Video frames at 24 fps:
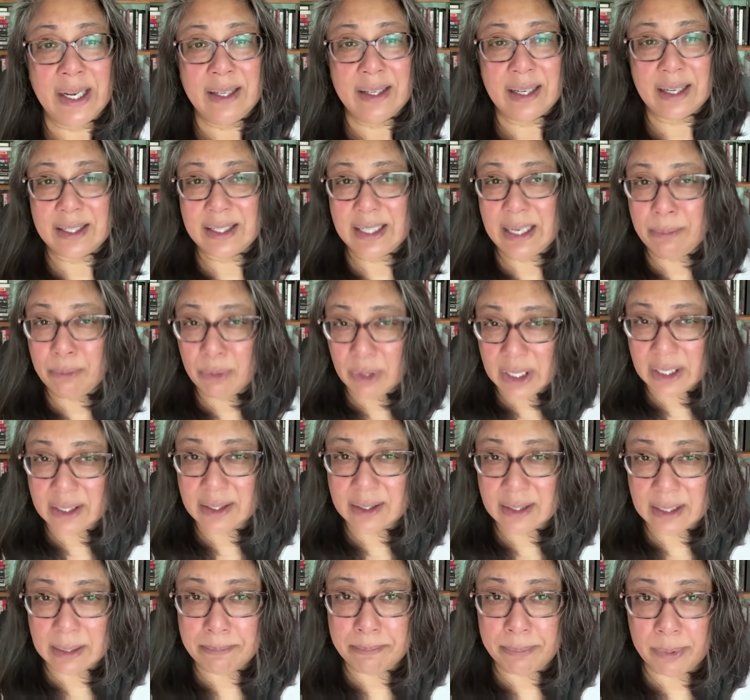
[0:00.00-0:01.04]
that seem really
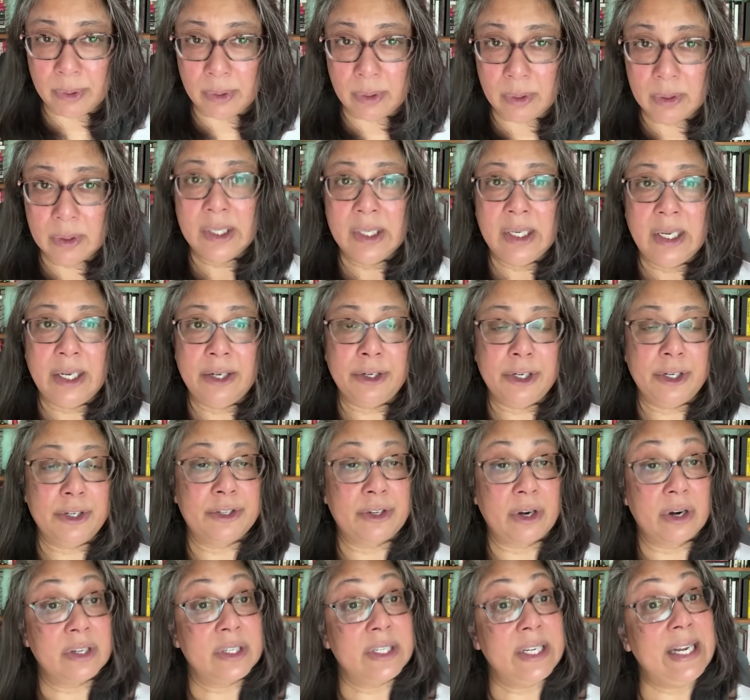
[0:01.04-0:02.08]
simple until you
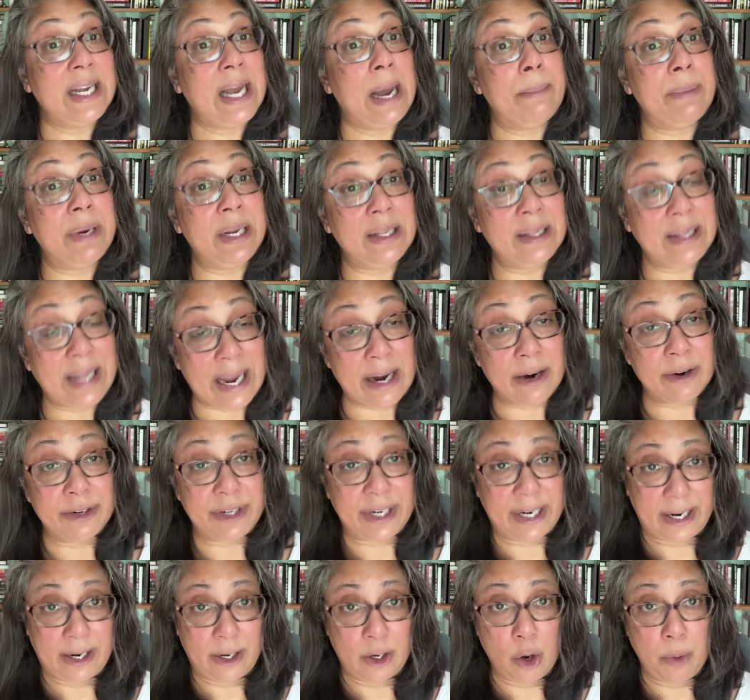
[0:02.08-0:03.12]
start seeing how many layers
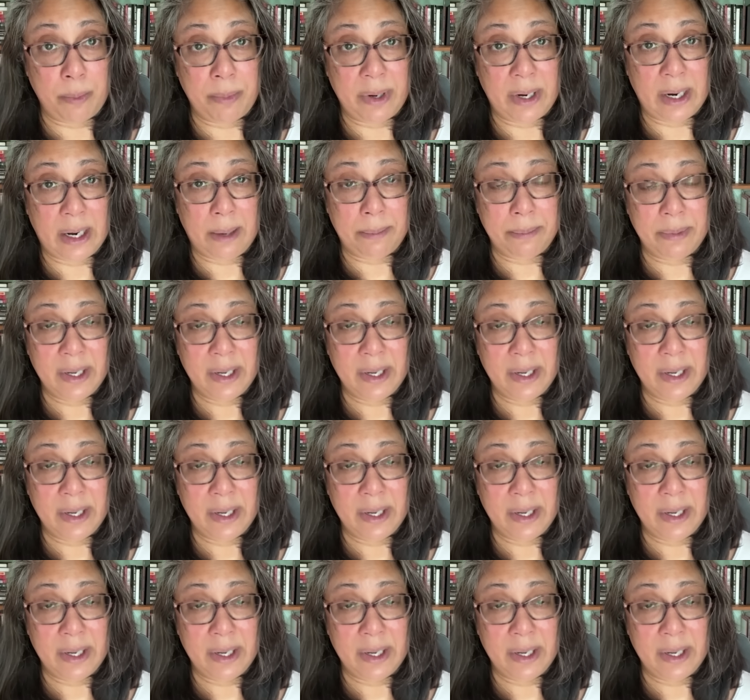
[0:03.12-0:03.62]
it can open up.